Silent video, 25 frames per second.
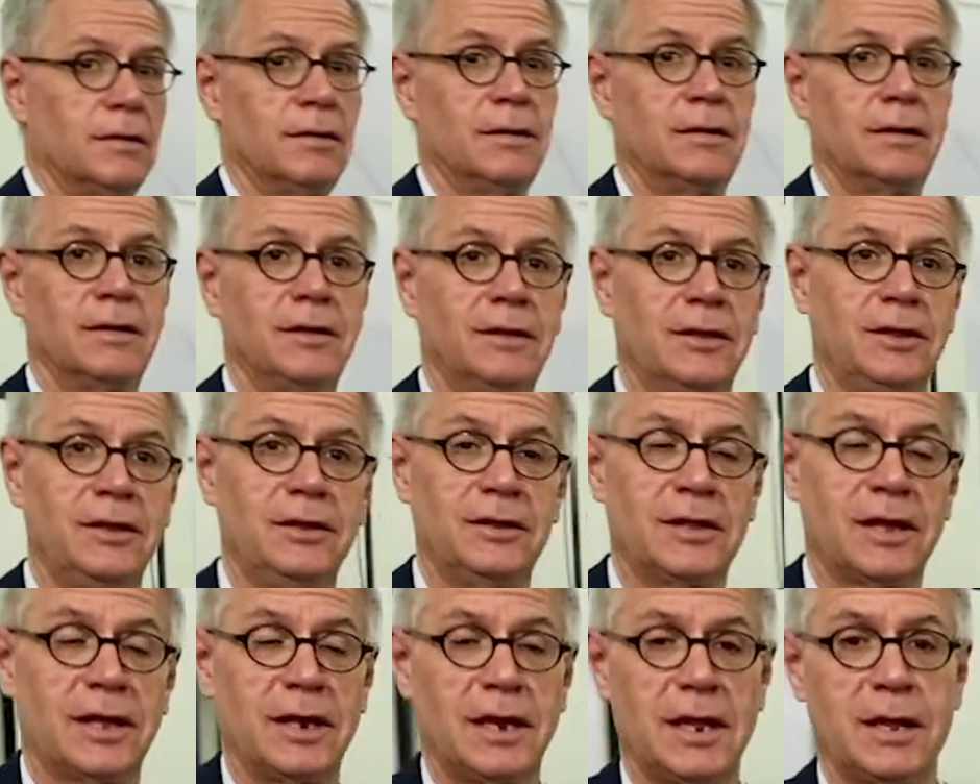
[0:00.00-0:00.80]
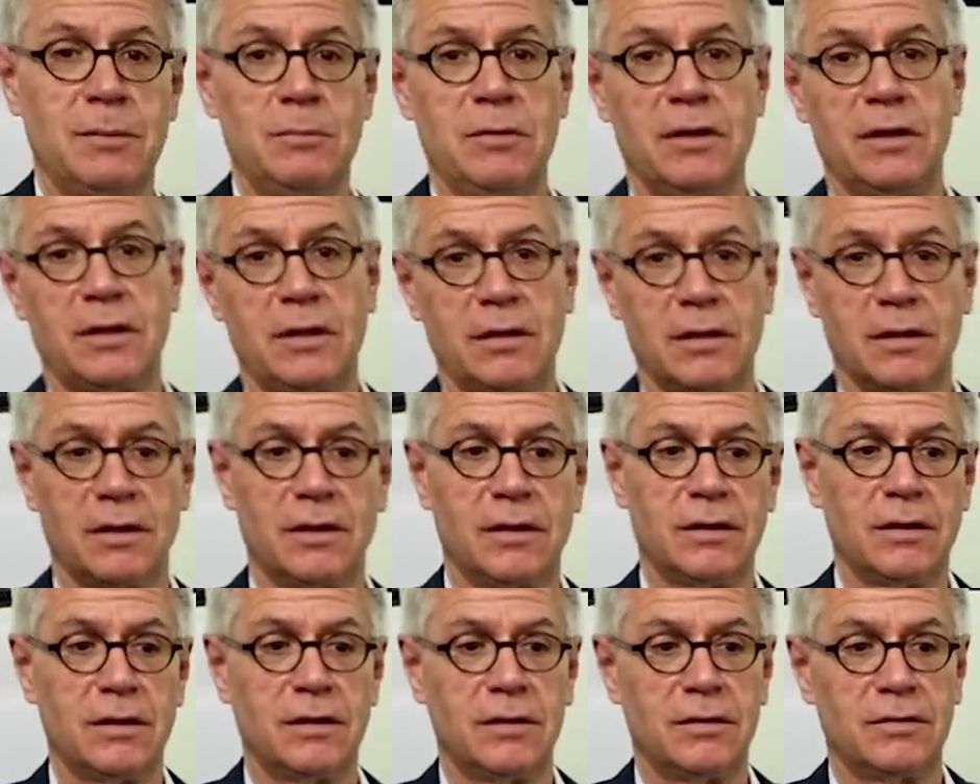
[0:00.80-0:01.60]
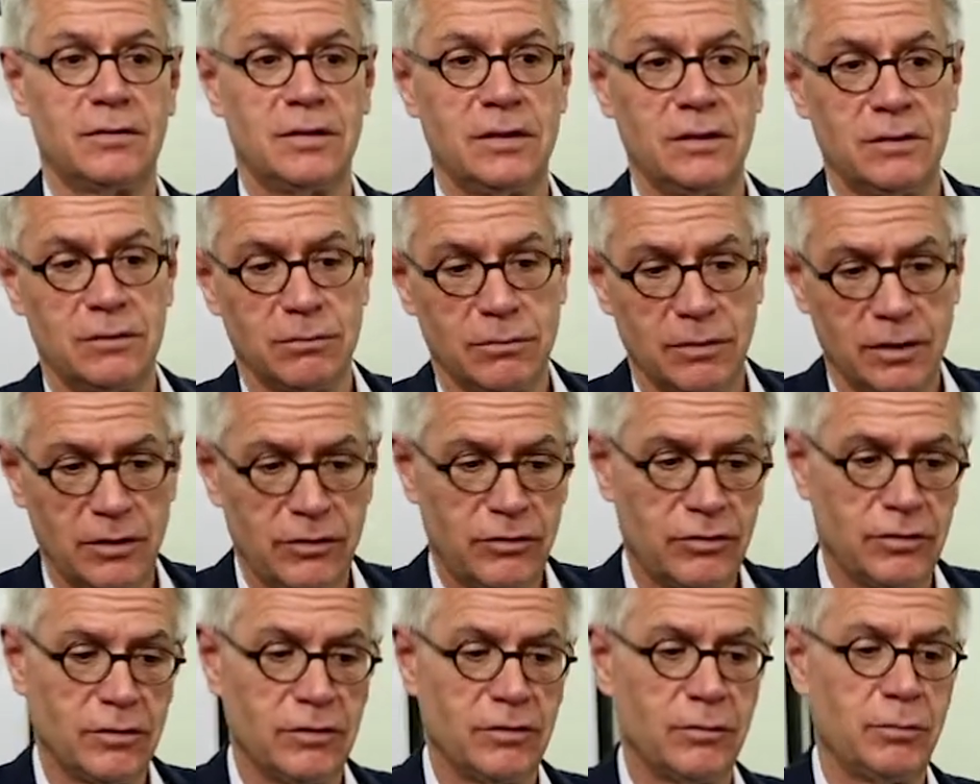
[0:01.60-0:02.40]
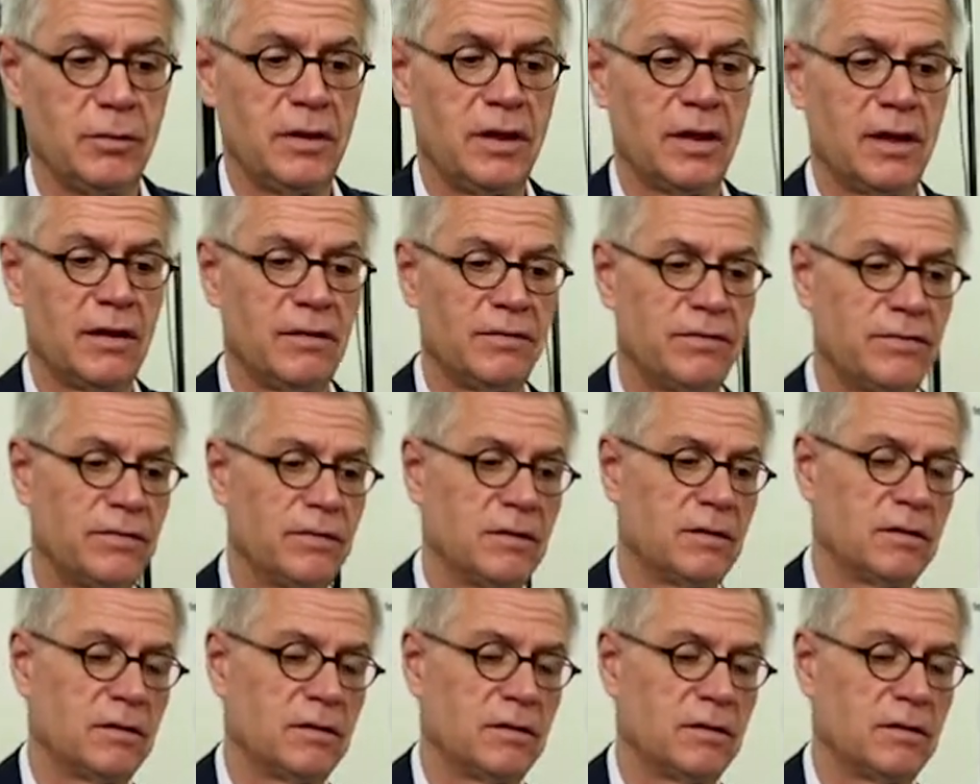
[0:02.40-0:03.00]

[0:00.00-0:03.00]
in dynamic situations, we have